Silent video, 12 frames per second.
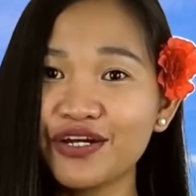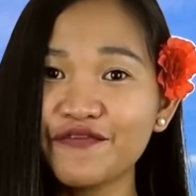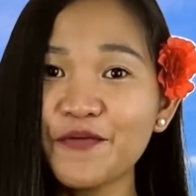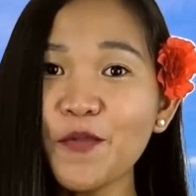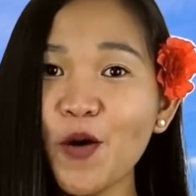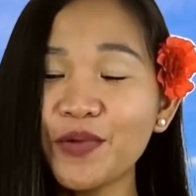of a
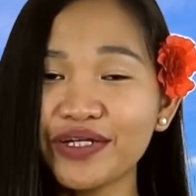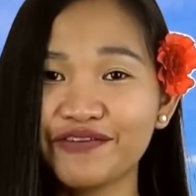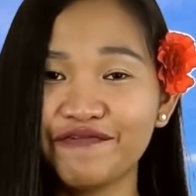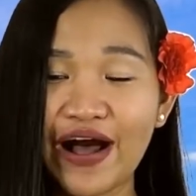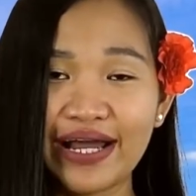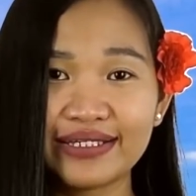mobile
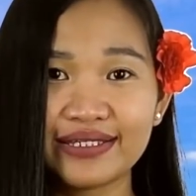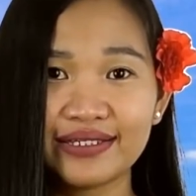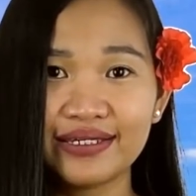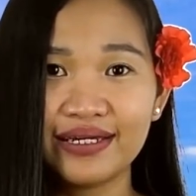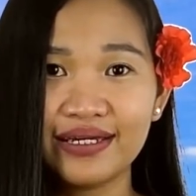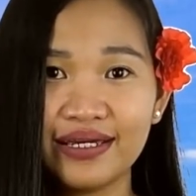device,
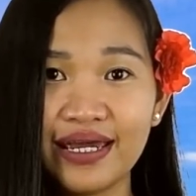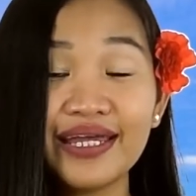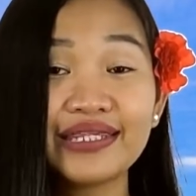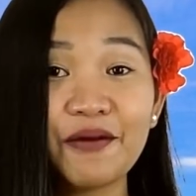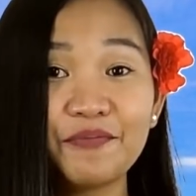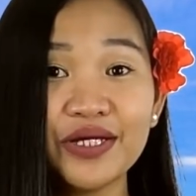and
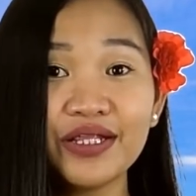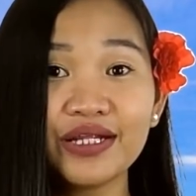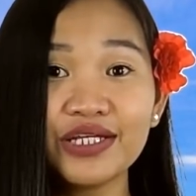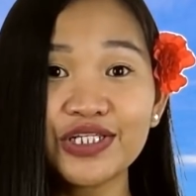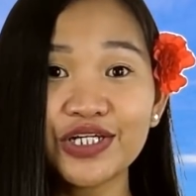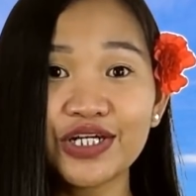the
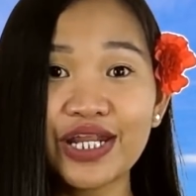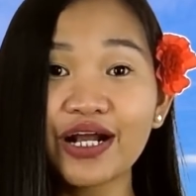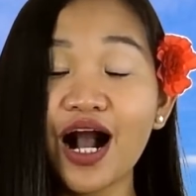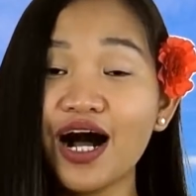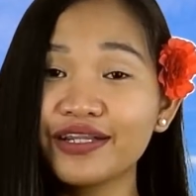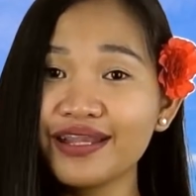ability to connect
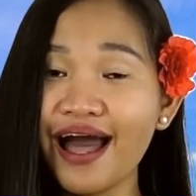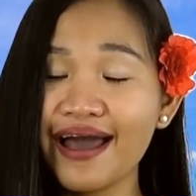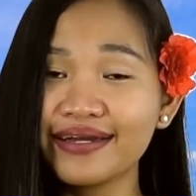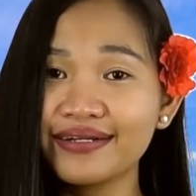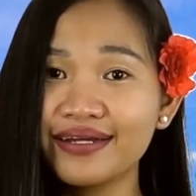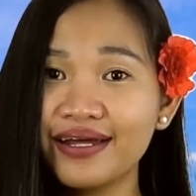
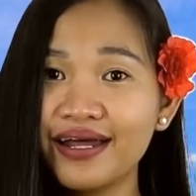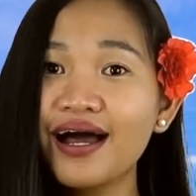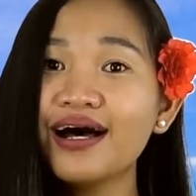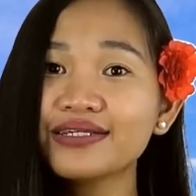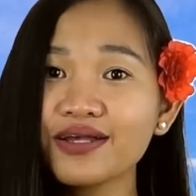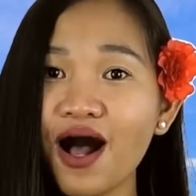online
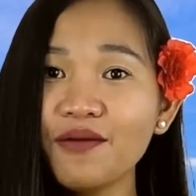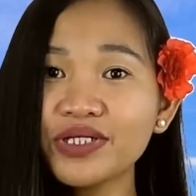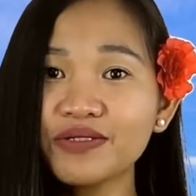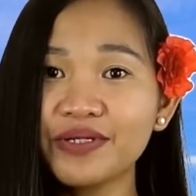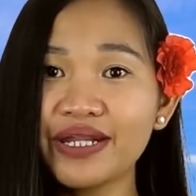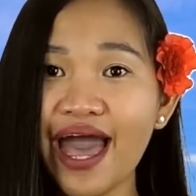has
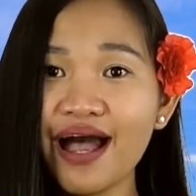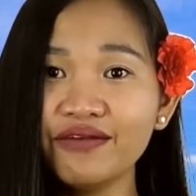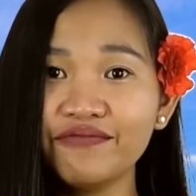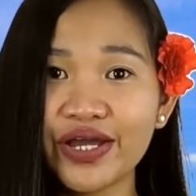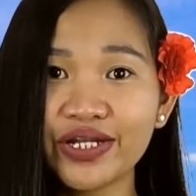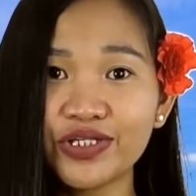almost been
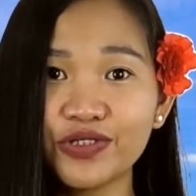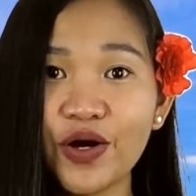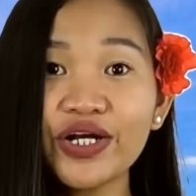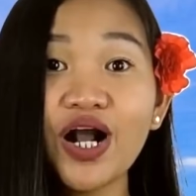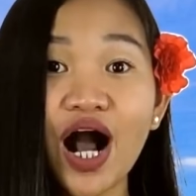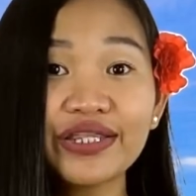elevated to a
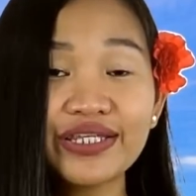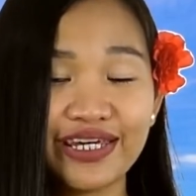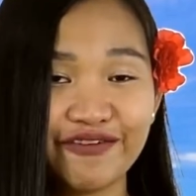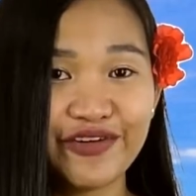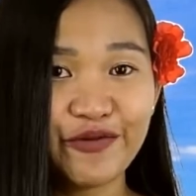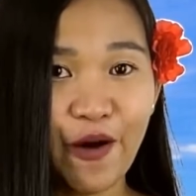
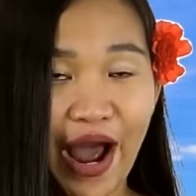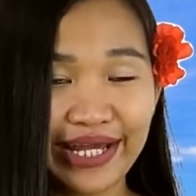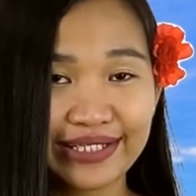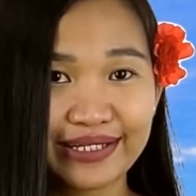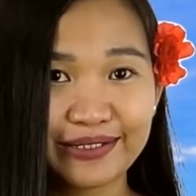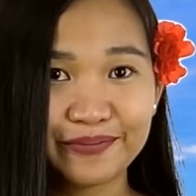God-given
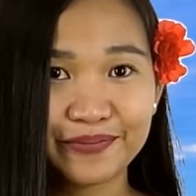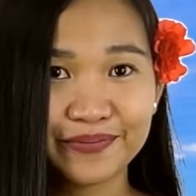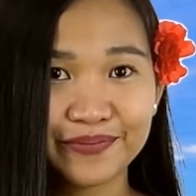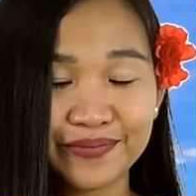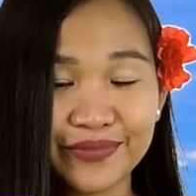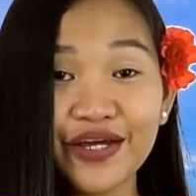right.
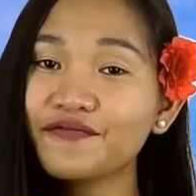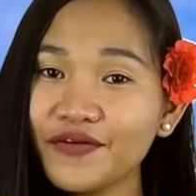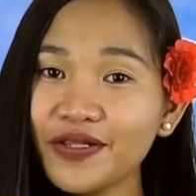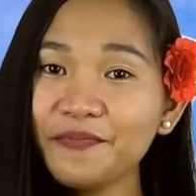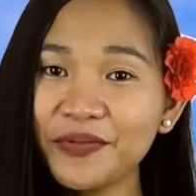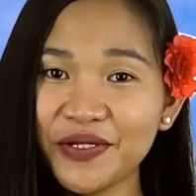
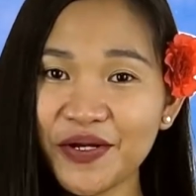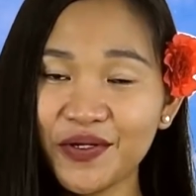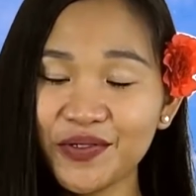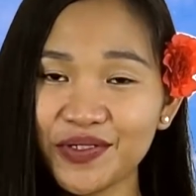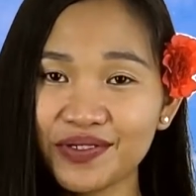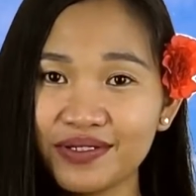
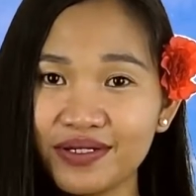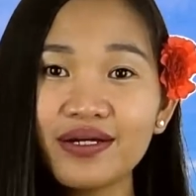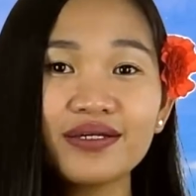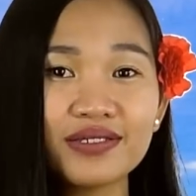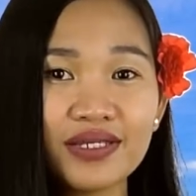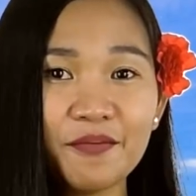Filipinos,
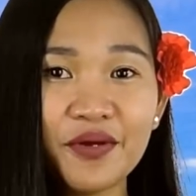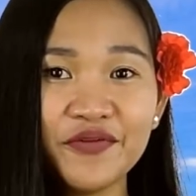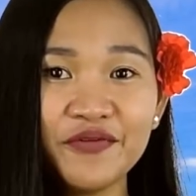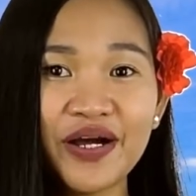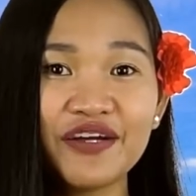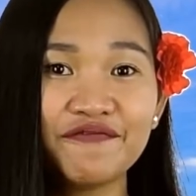some of
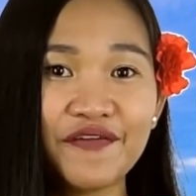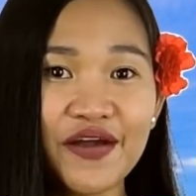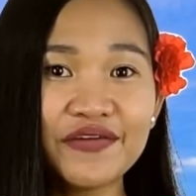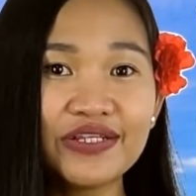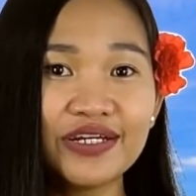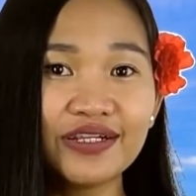whom had
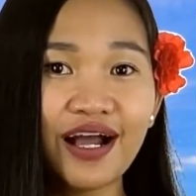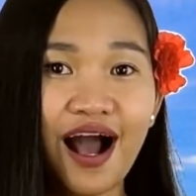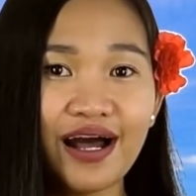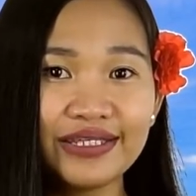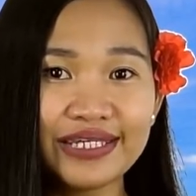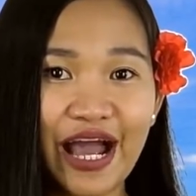very little
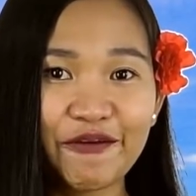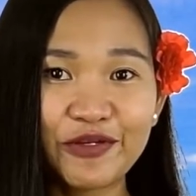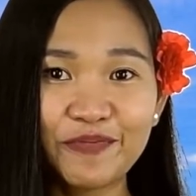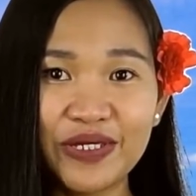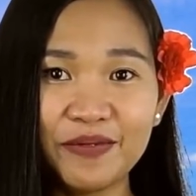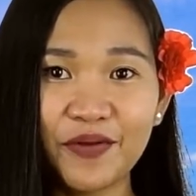contact
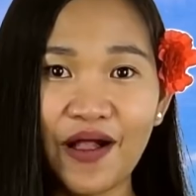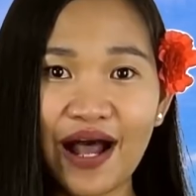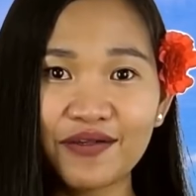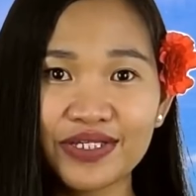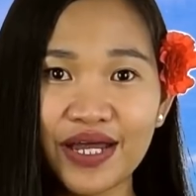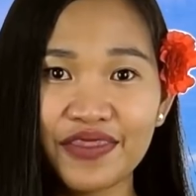with people
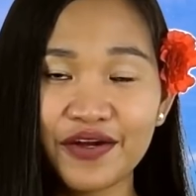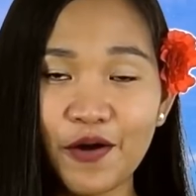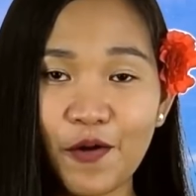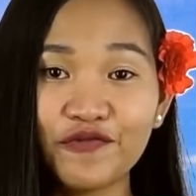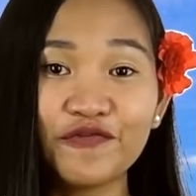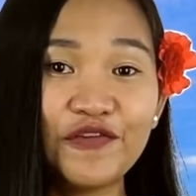outside their
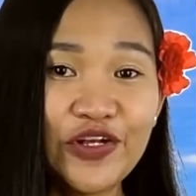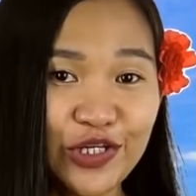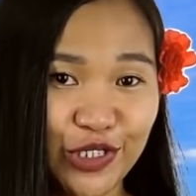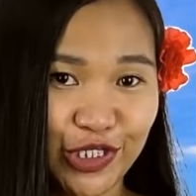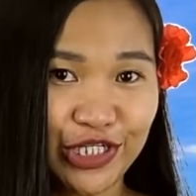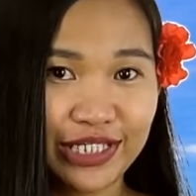own
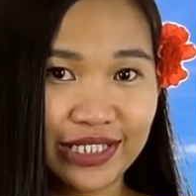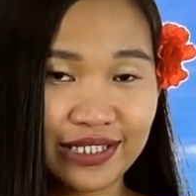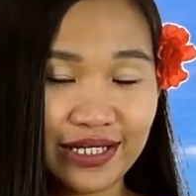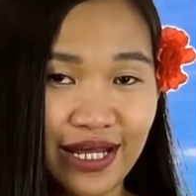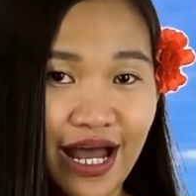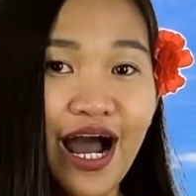villages,
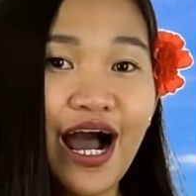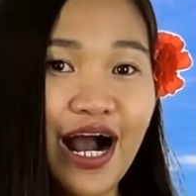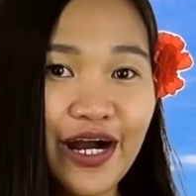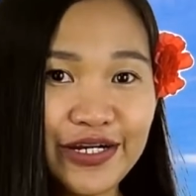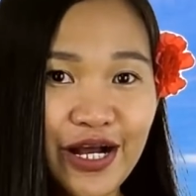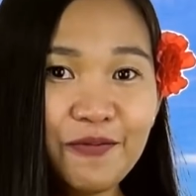
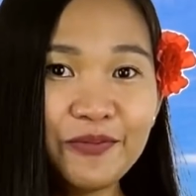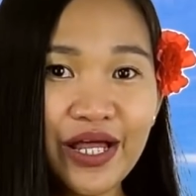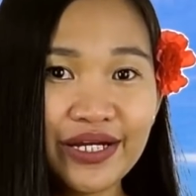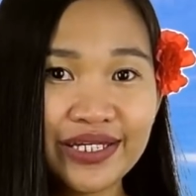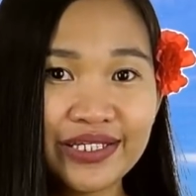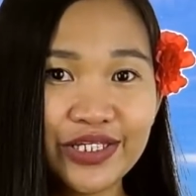are now
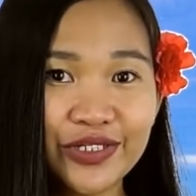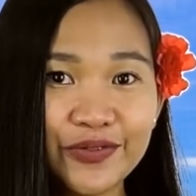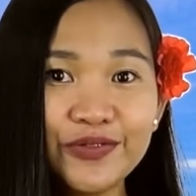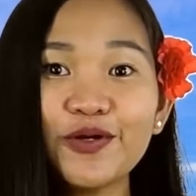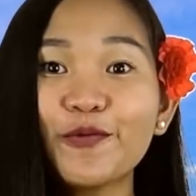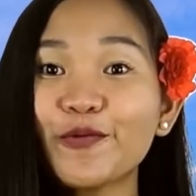plugged
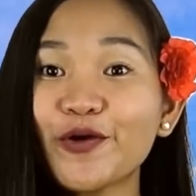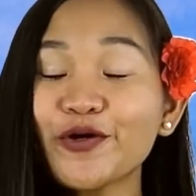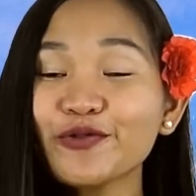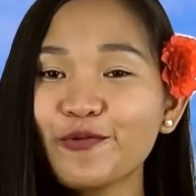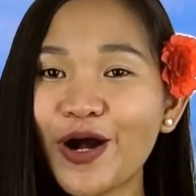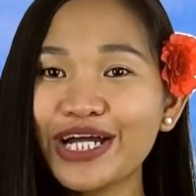into the
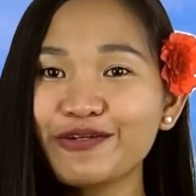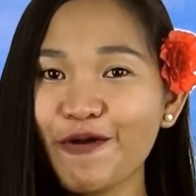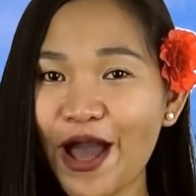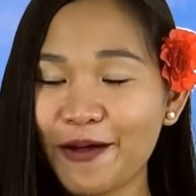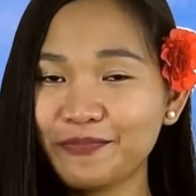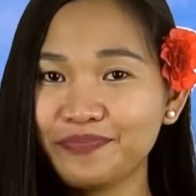World Wide
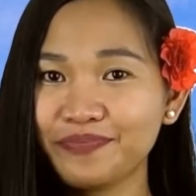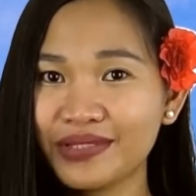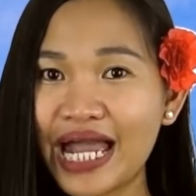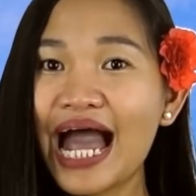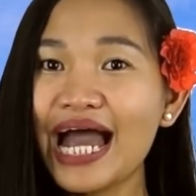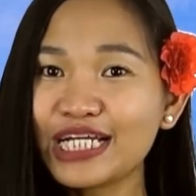Web
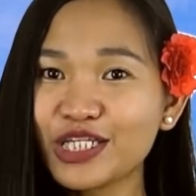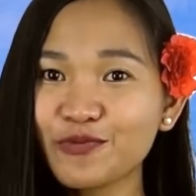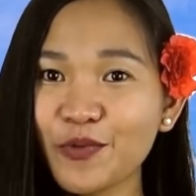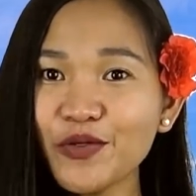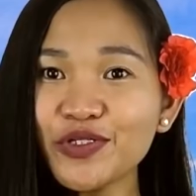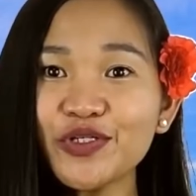and
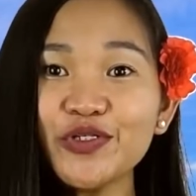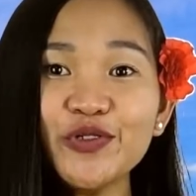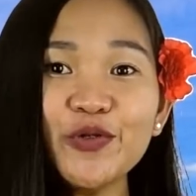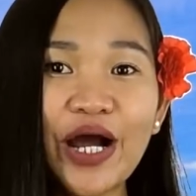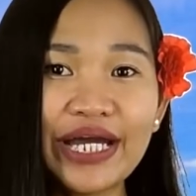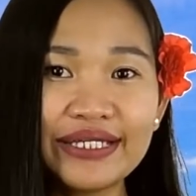exposed to
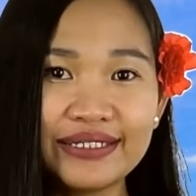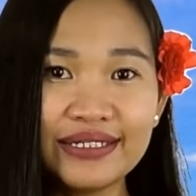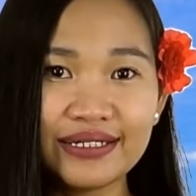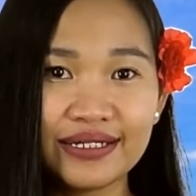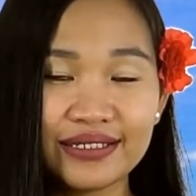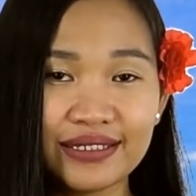new
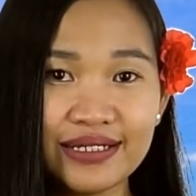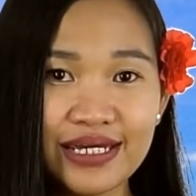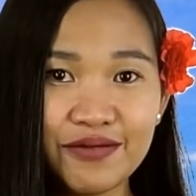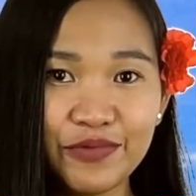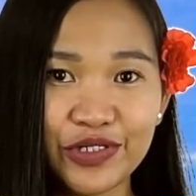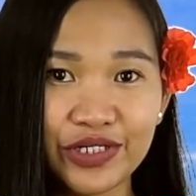ideas and
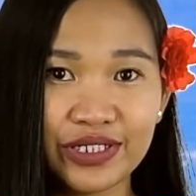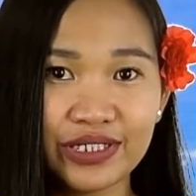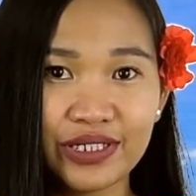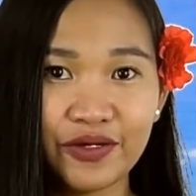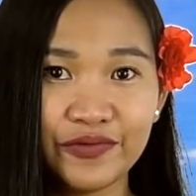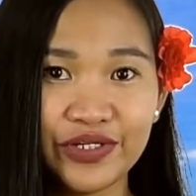images
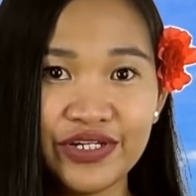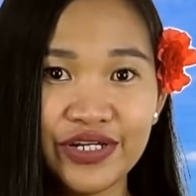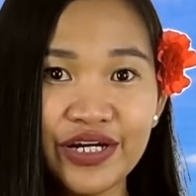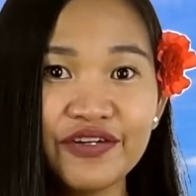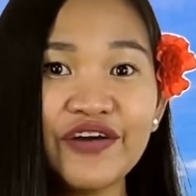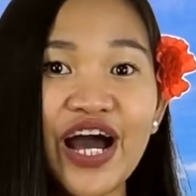that would
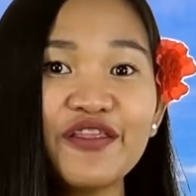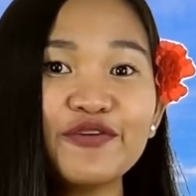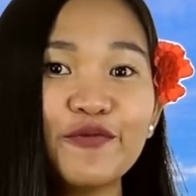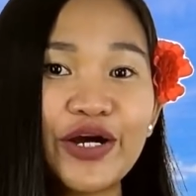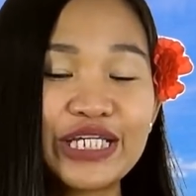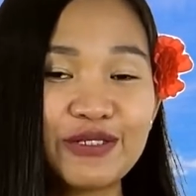not have
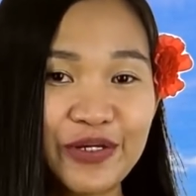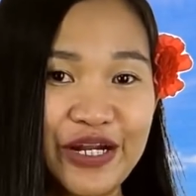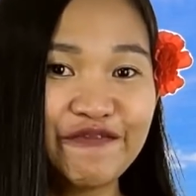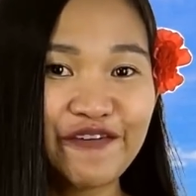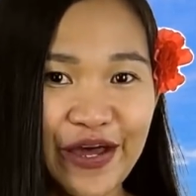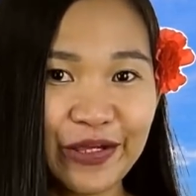otherwise been
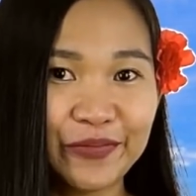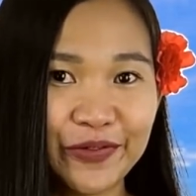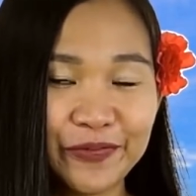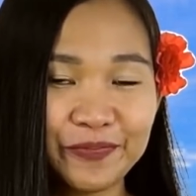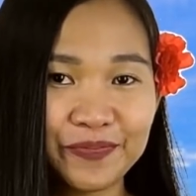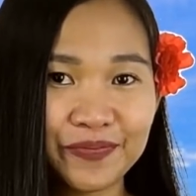available.